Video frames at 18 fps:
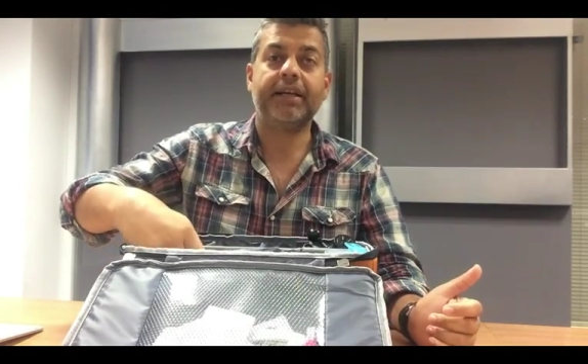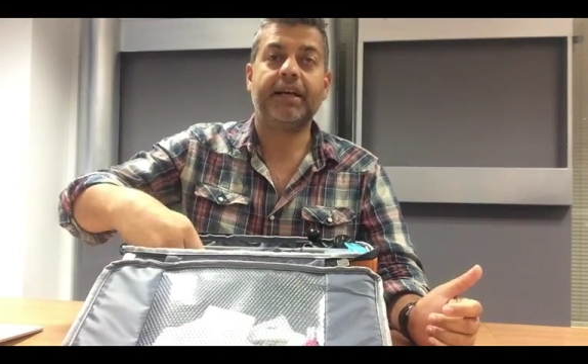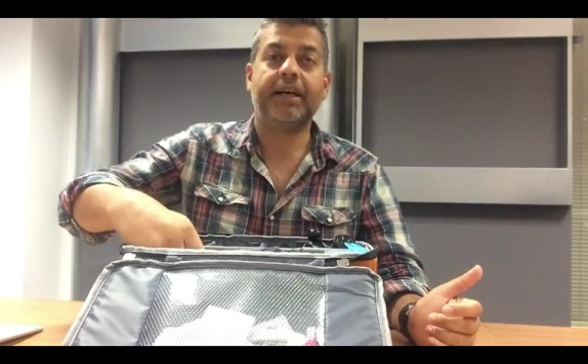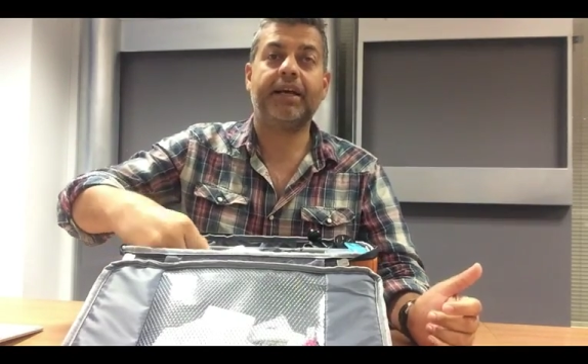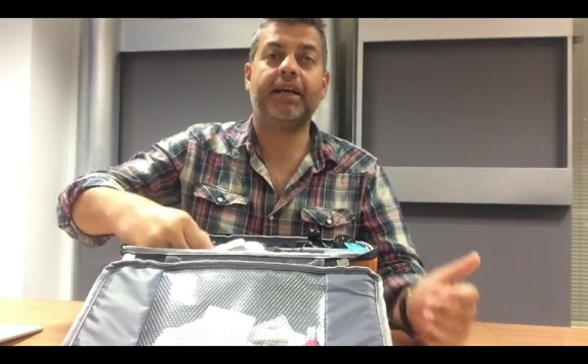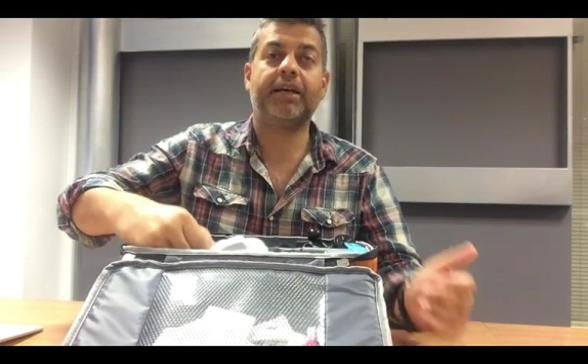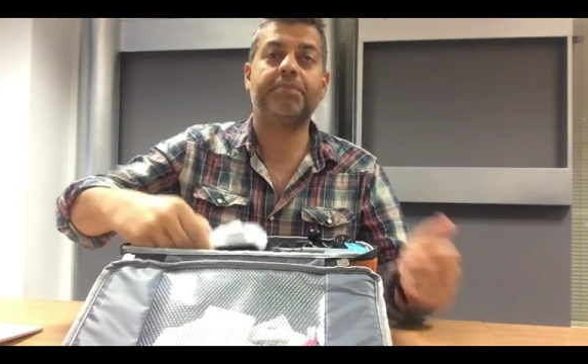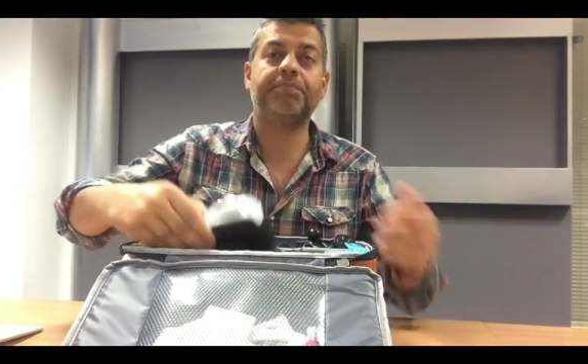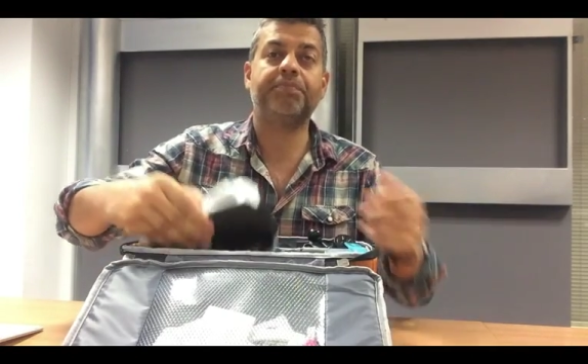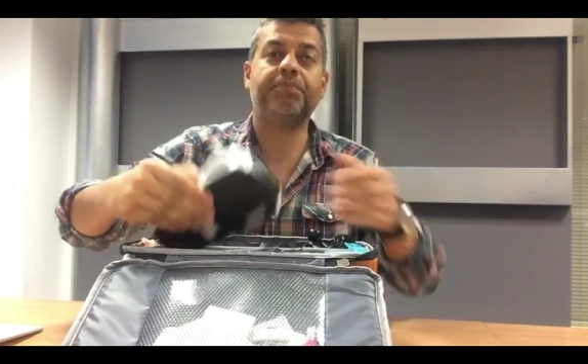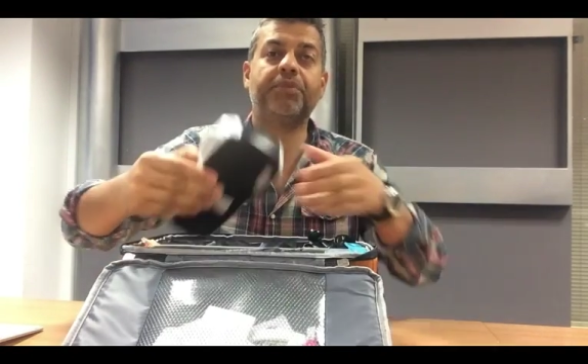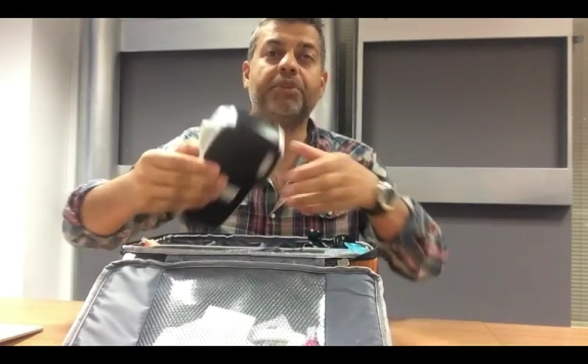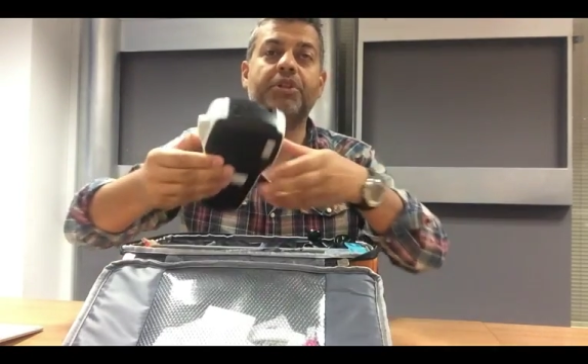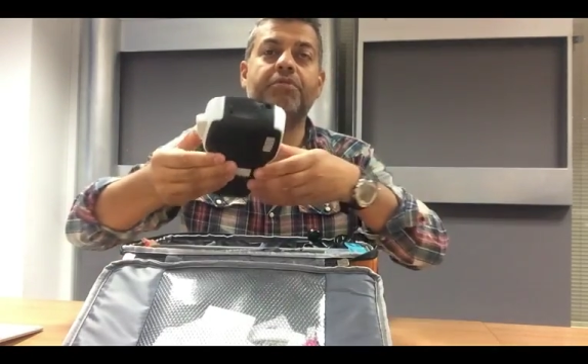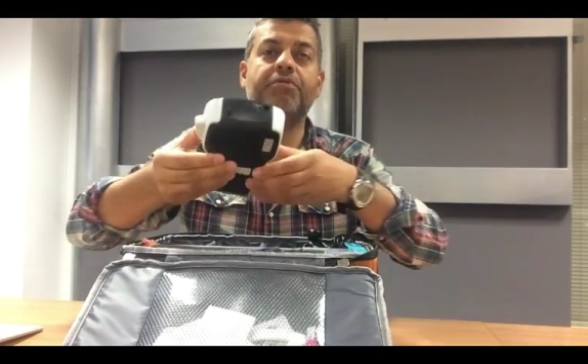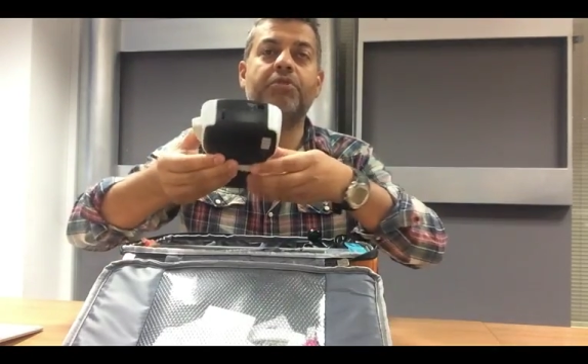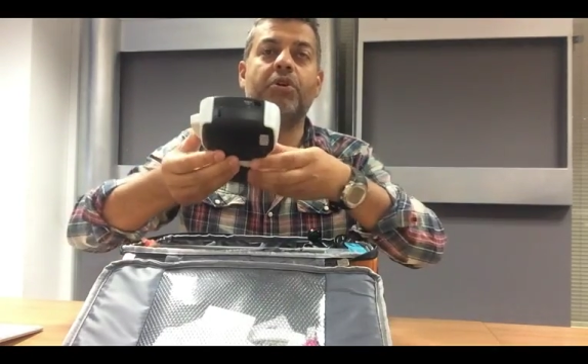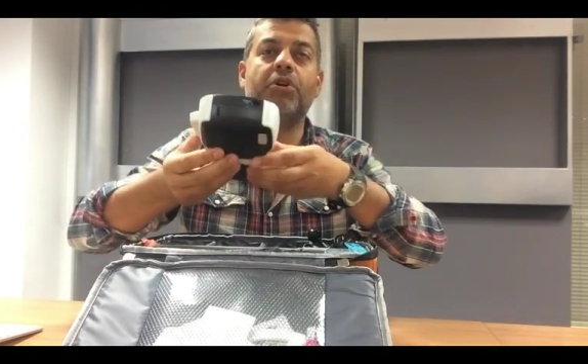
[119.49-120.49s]
I've
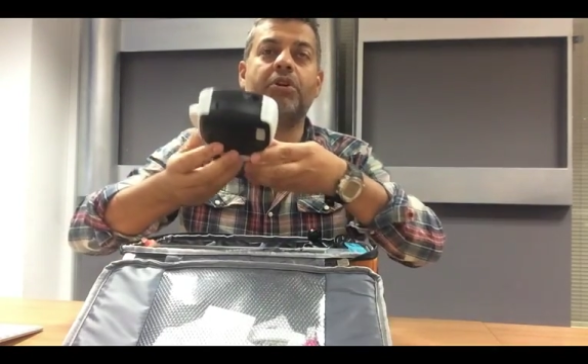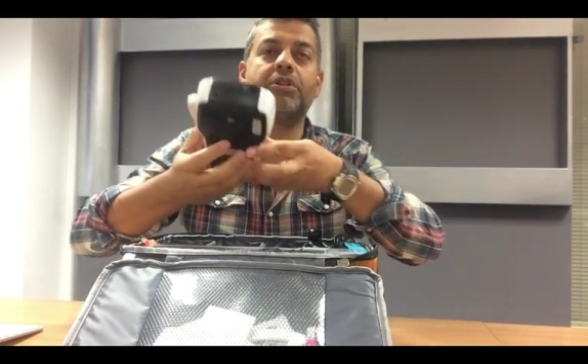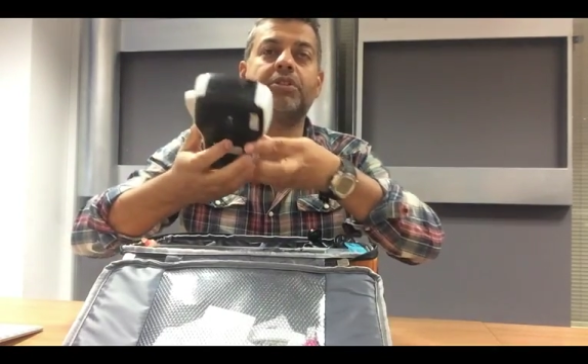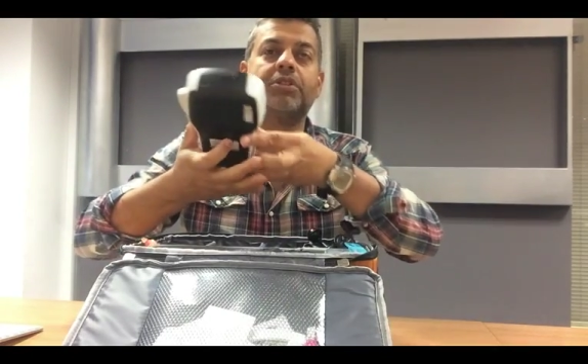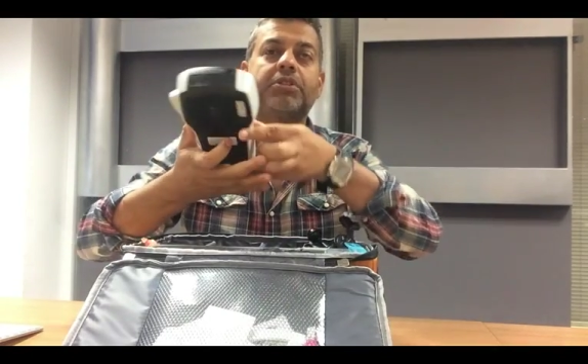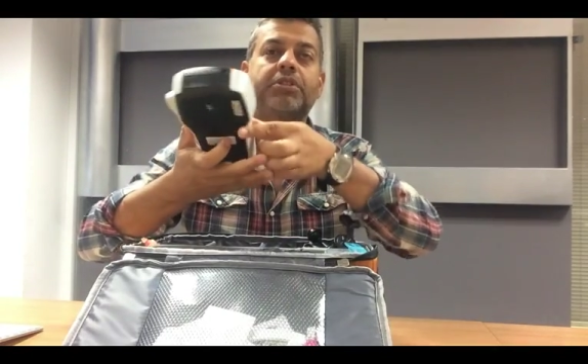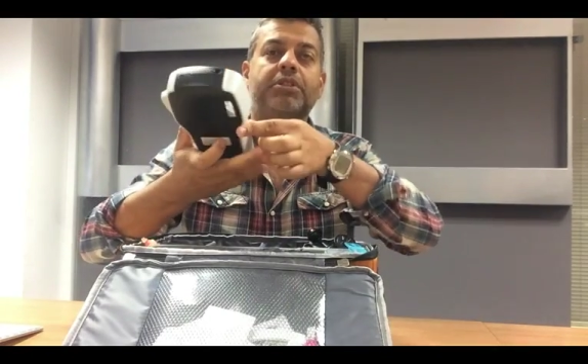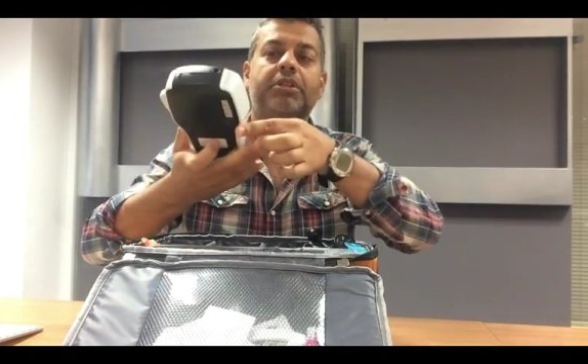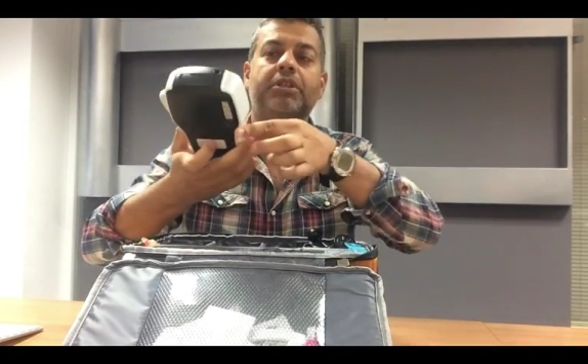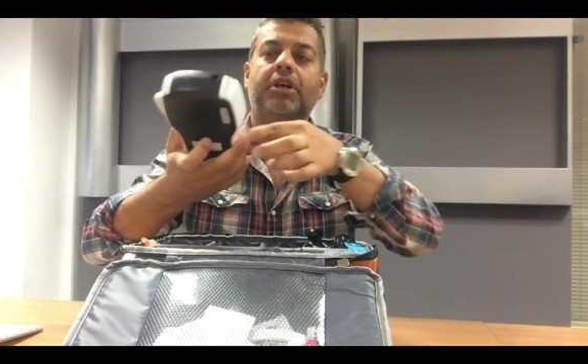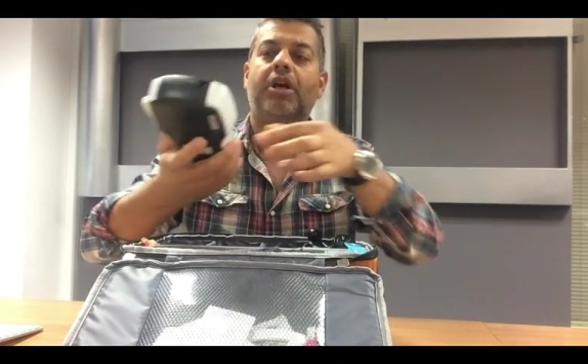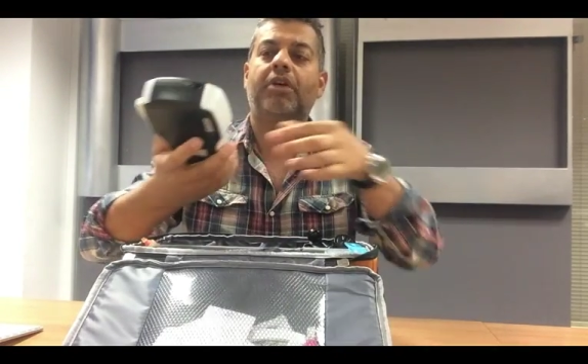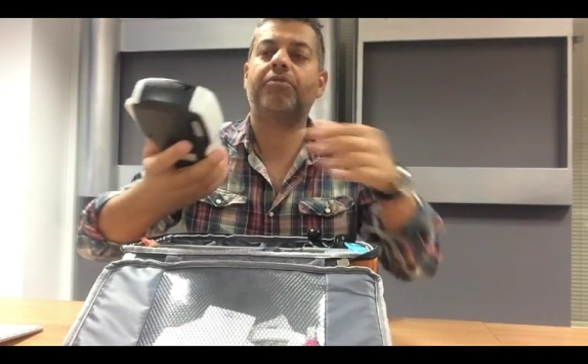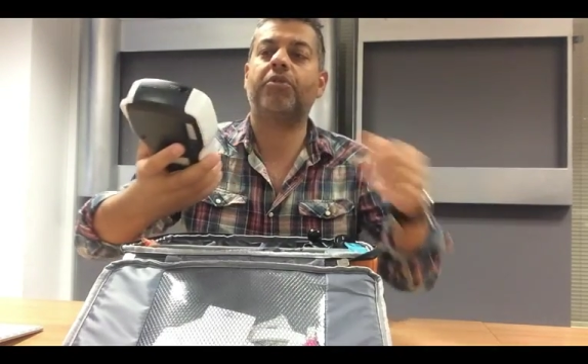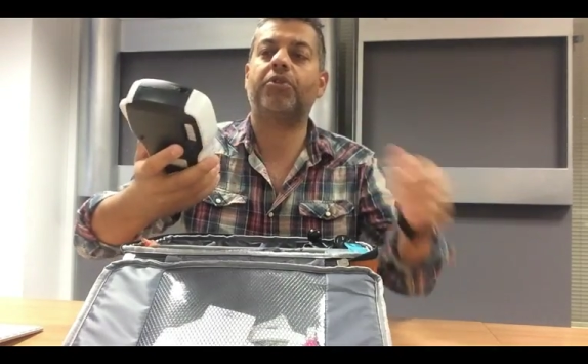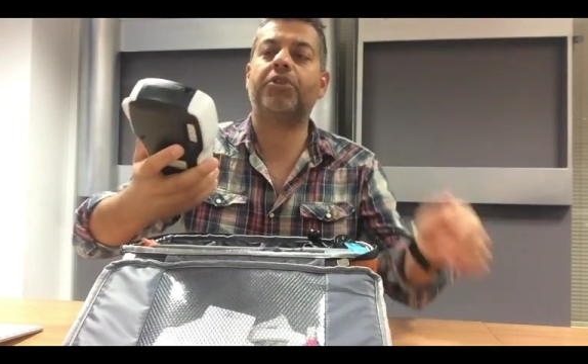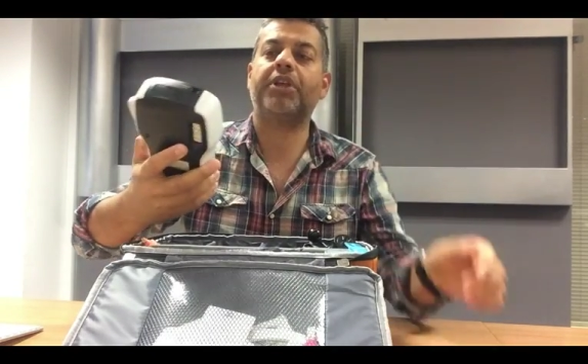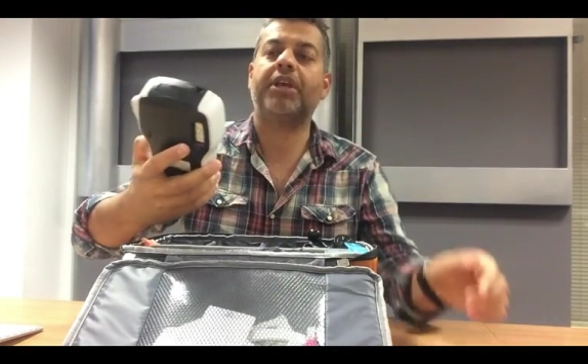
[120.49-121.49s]
got